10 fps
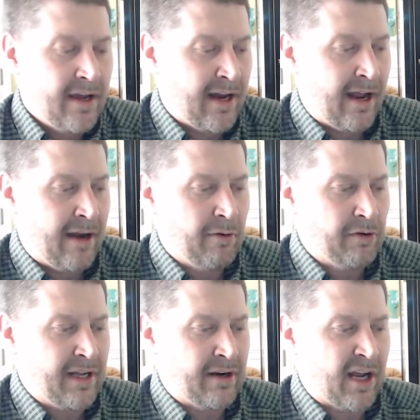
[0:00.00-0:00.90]
And I, I
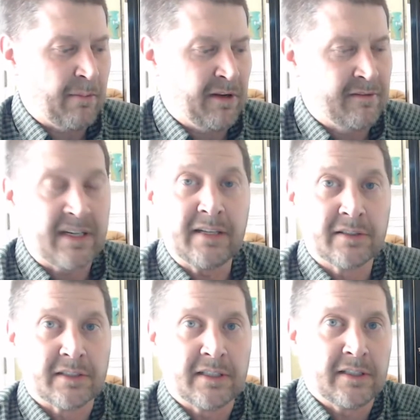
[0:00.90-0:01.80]
wrote down a couple of
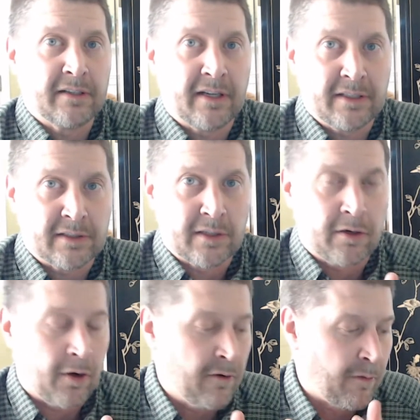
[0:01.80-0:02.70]
deals here that I'm just
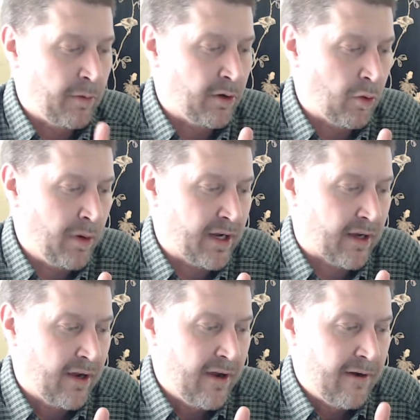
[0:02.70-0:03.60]
going to go over real quick.